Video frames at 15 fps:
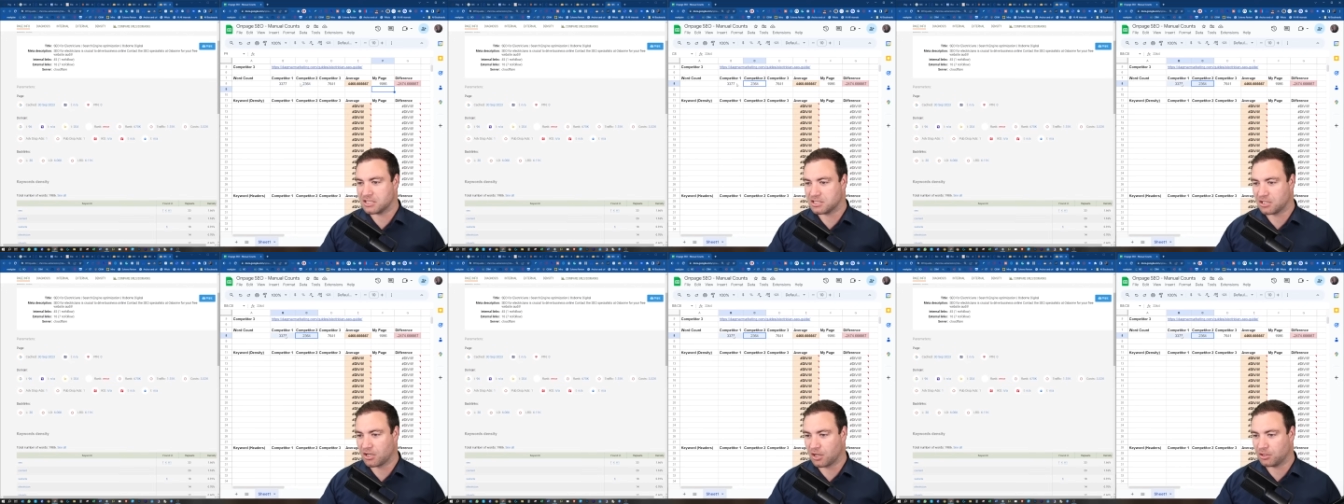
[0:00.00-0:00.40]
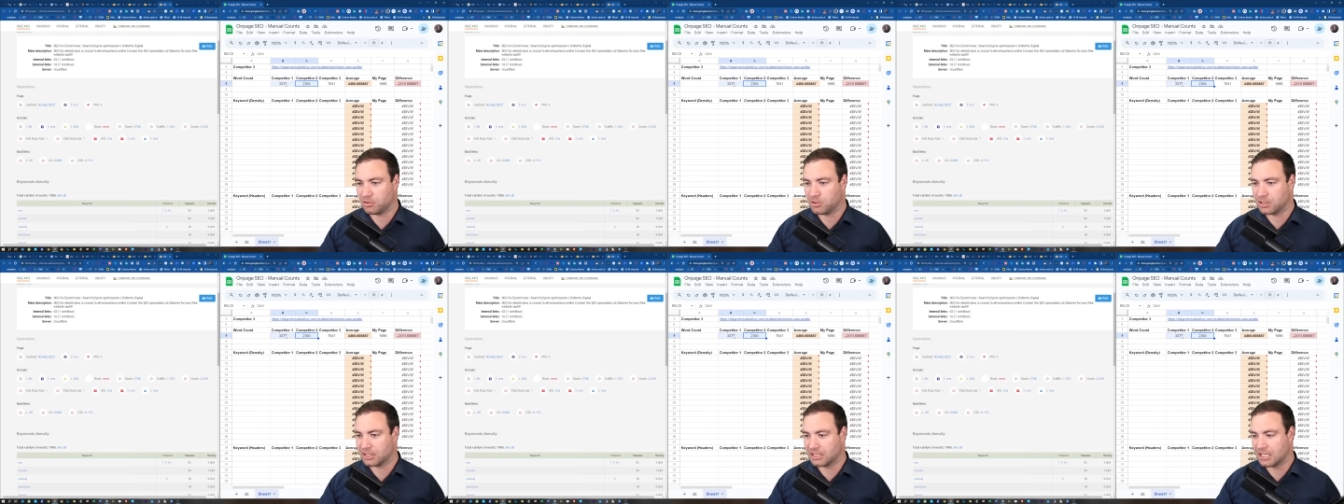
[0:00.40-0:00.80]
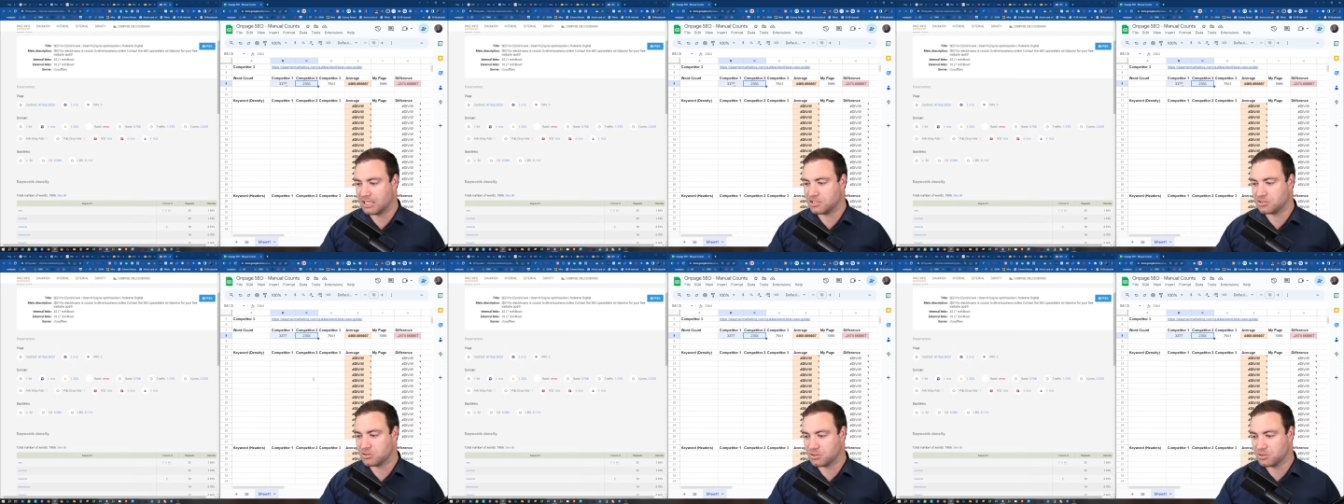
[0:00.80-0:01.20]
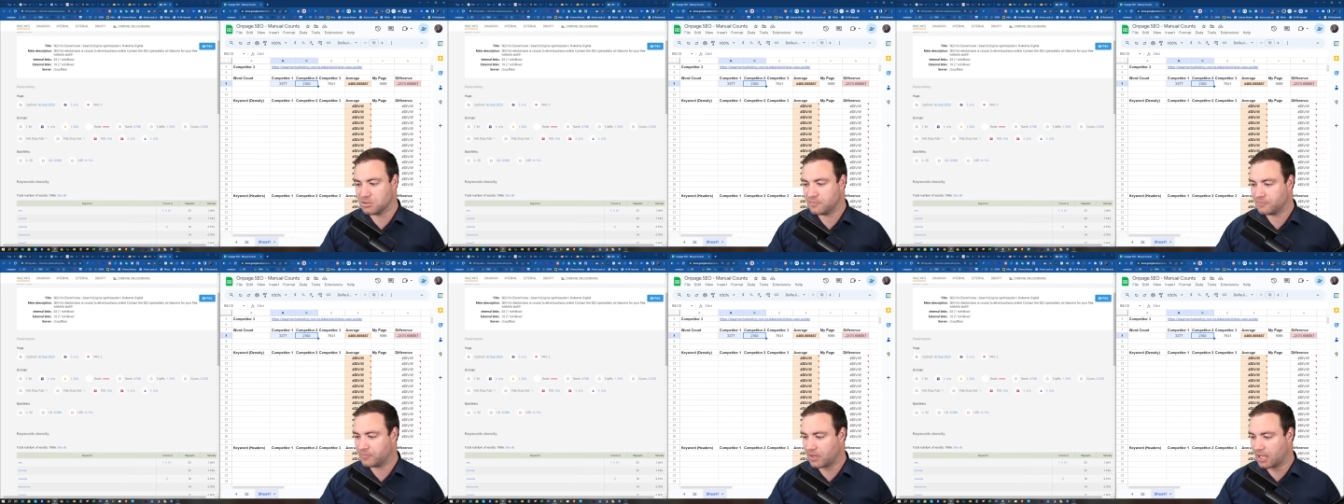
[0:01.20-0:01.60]
and go, look at these two,
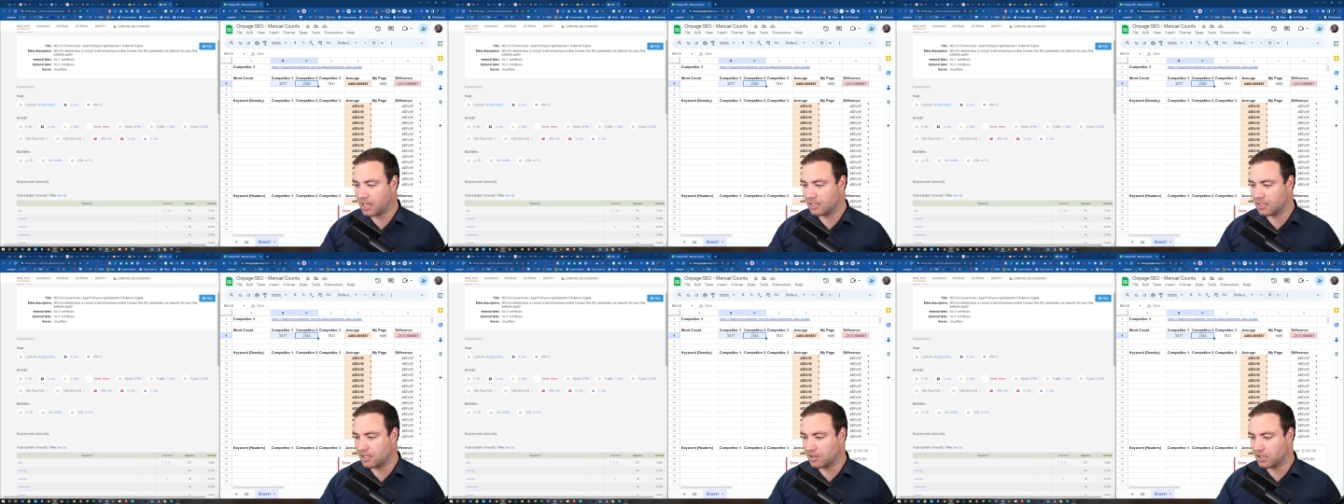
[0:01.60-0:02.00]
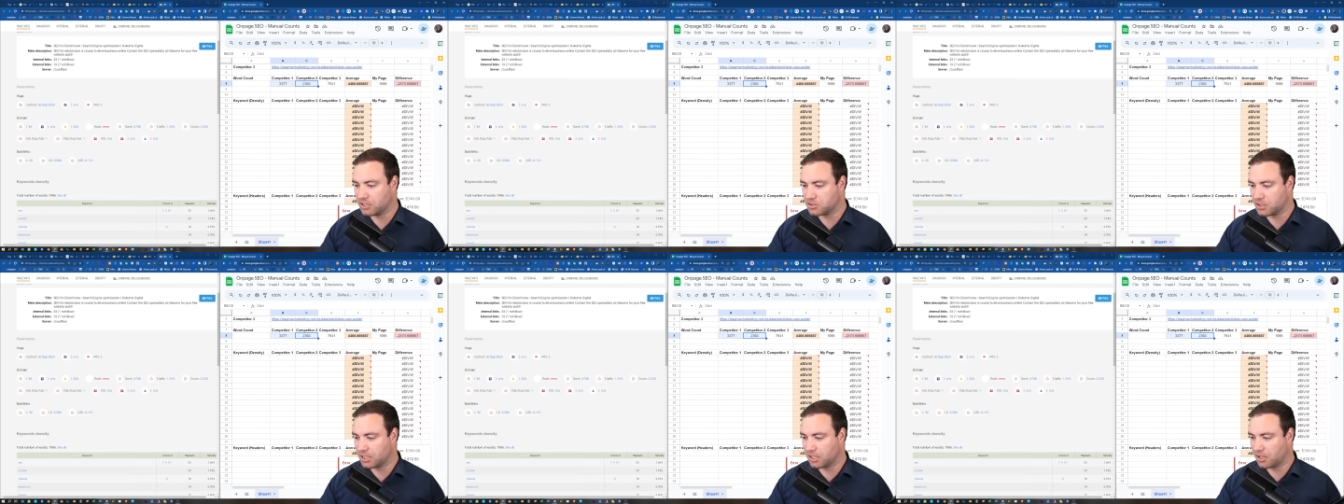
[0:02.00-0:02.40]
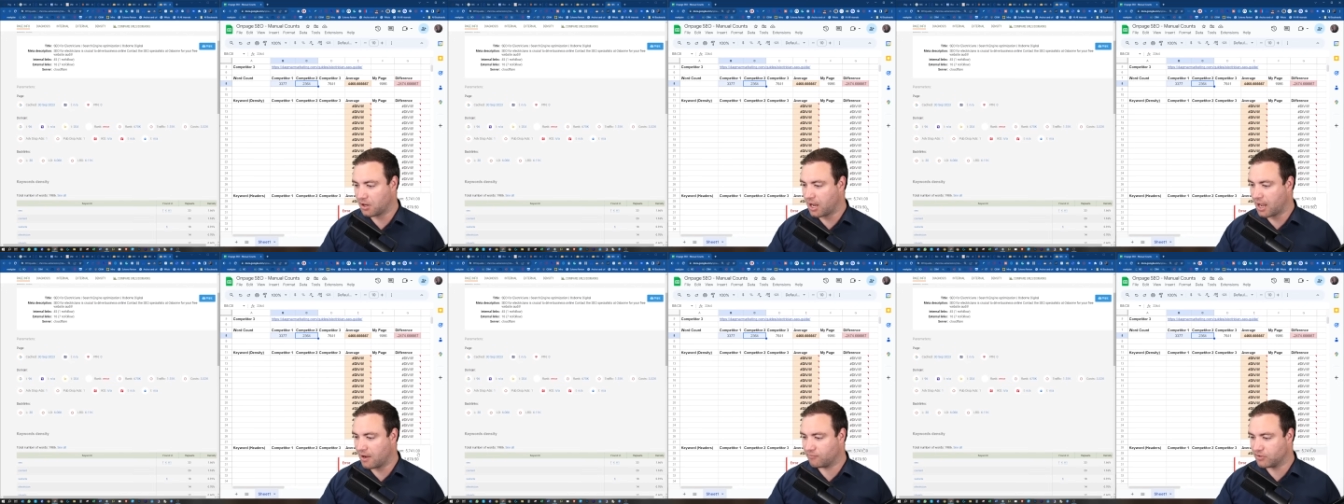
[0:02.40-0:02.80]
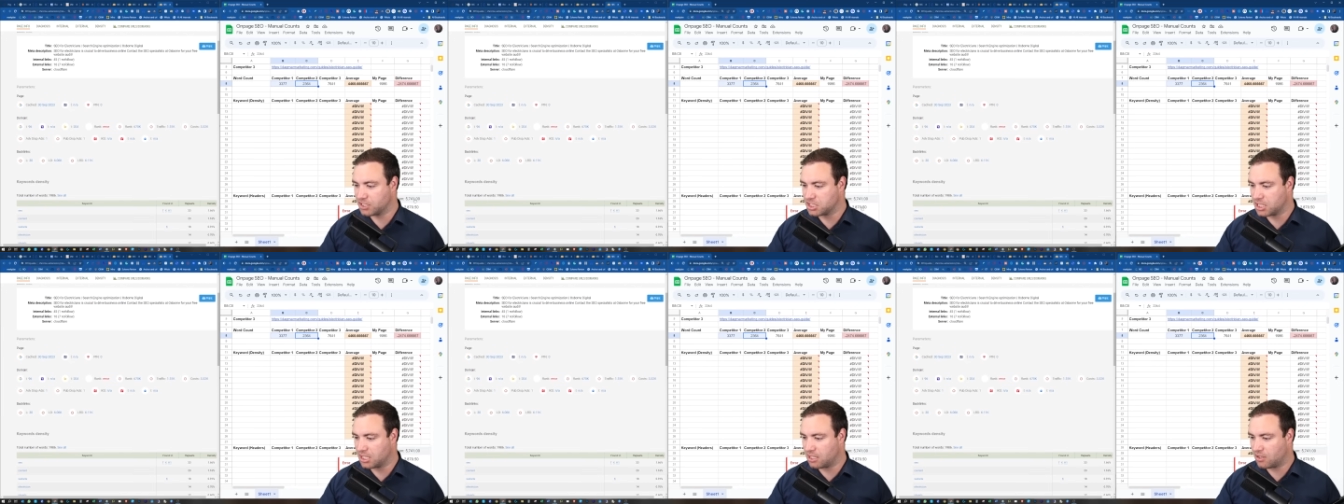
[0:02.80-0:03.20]
and then I try to go average
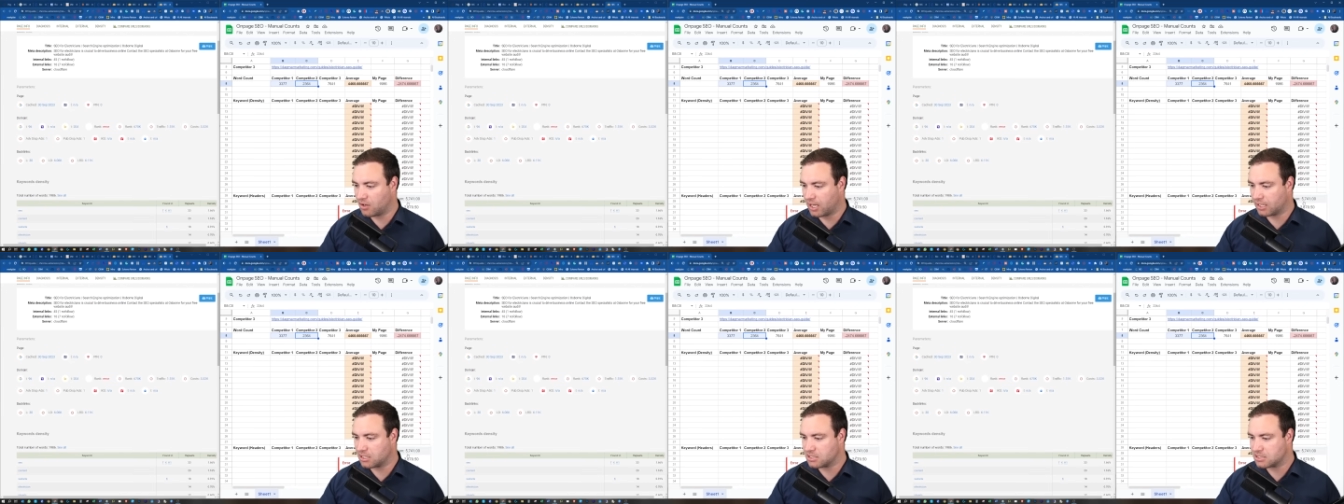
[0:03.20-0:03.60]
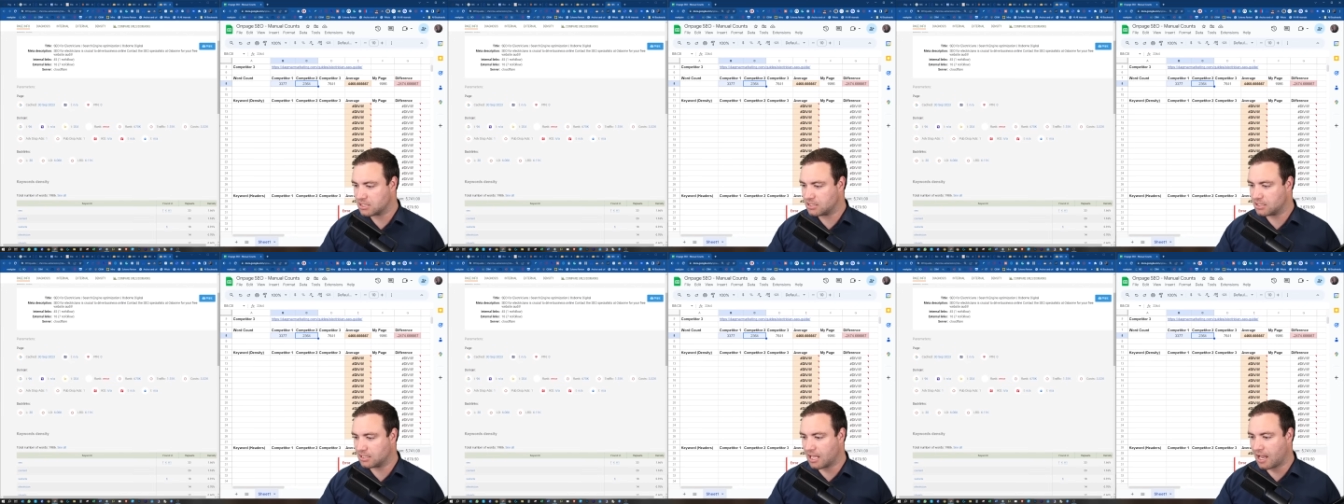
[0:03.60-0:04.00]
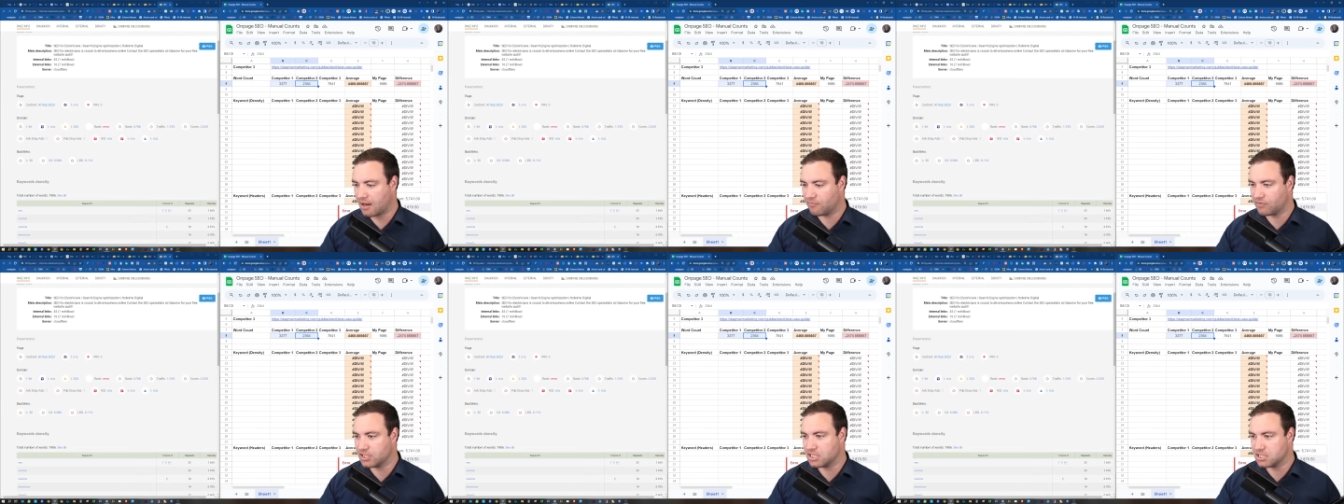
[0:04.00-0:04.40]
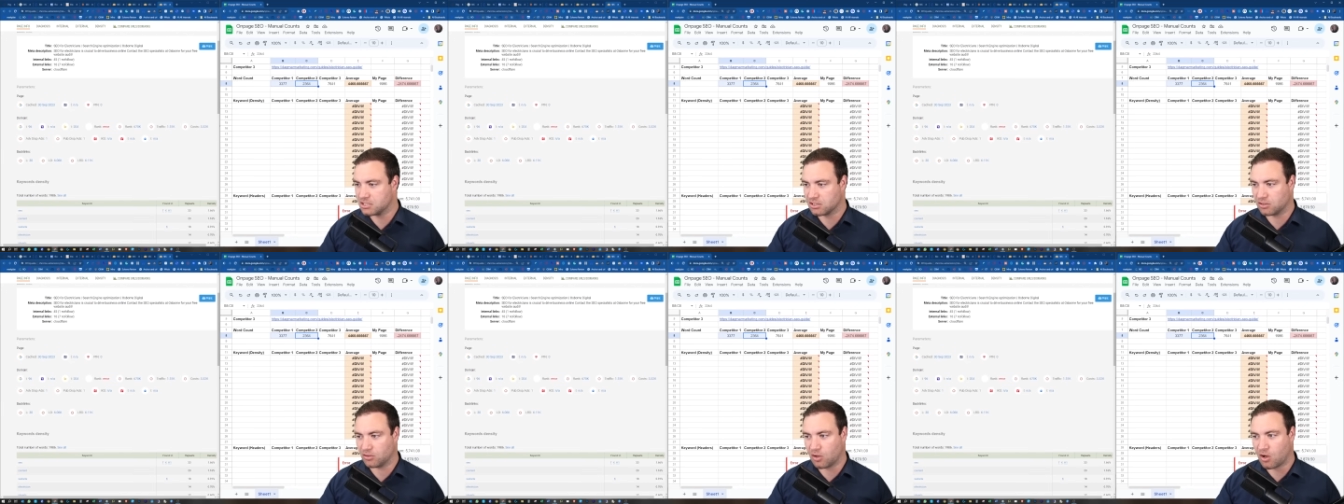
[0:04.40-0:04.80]
here, I can see that the average is a
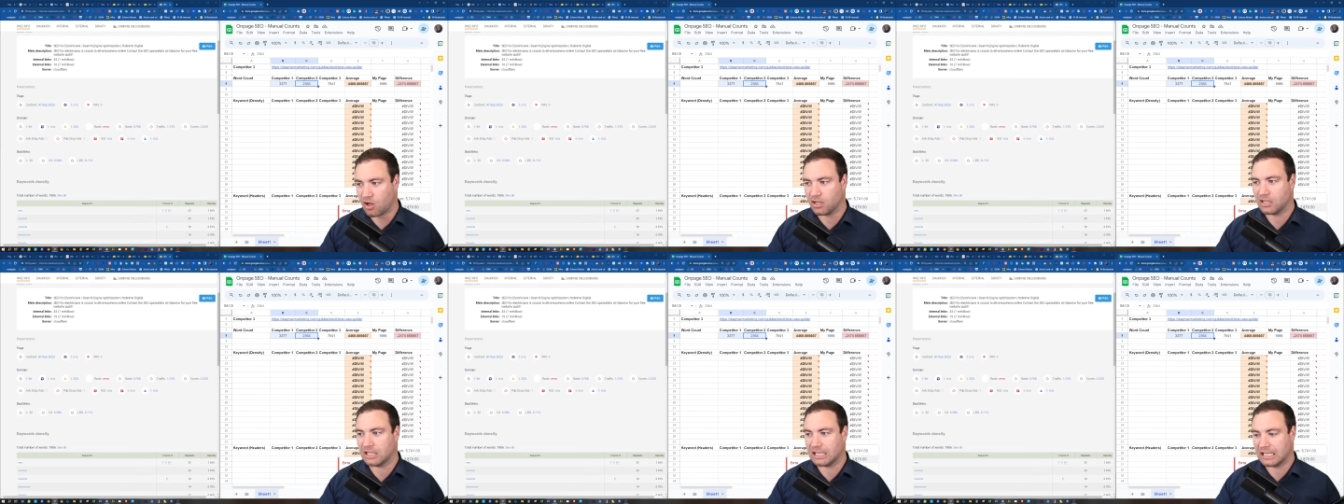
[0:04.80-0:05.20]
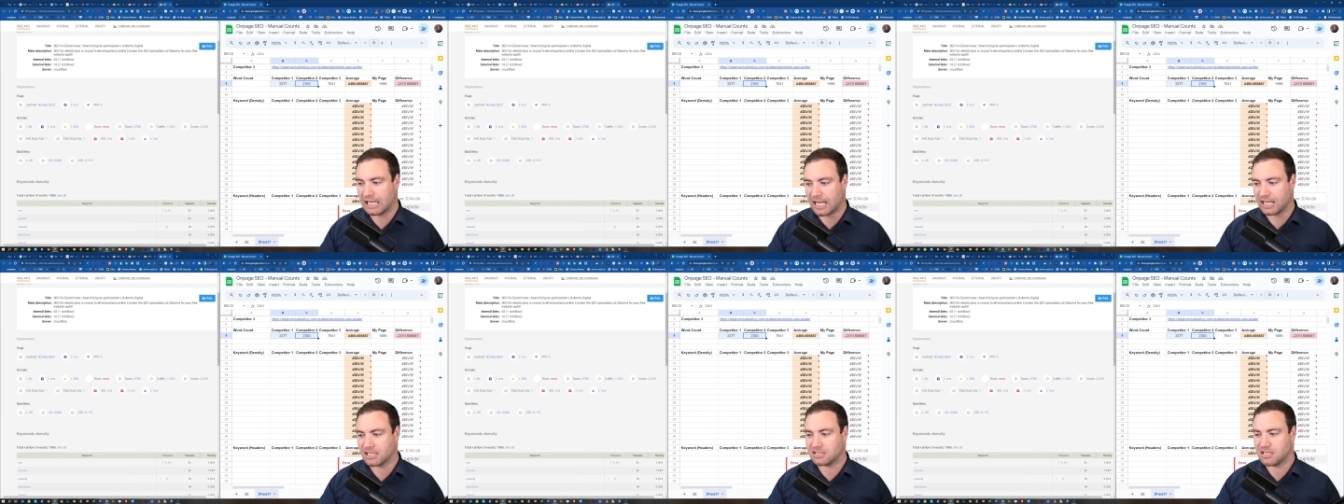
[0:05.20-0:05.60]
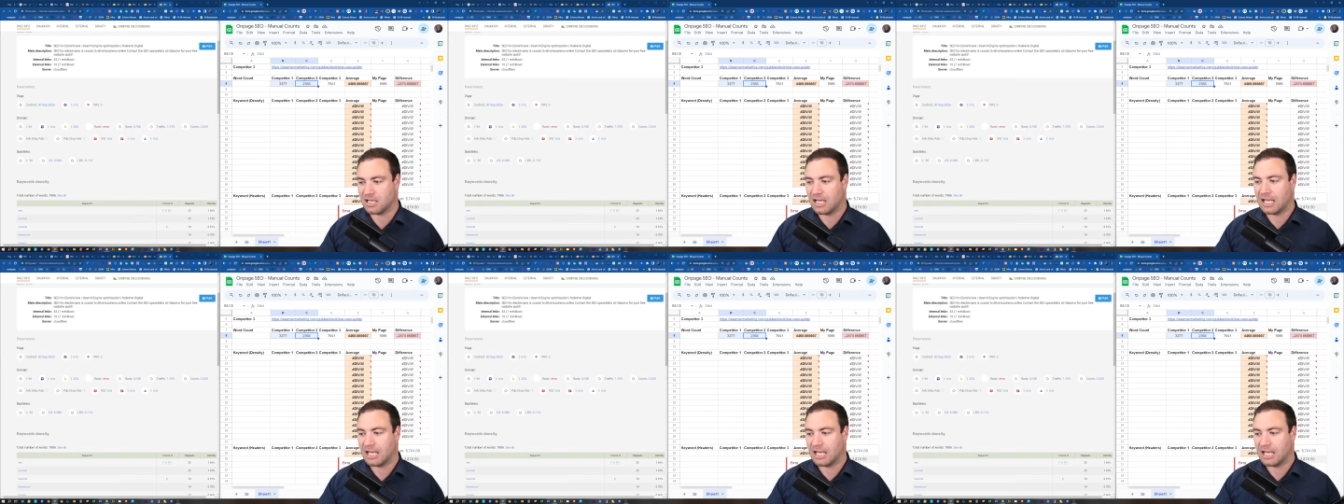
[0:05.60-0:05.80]
lot less.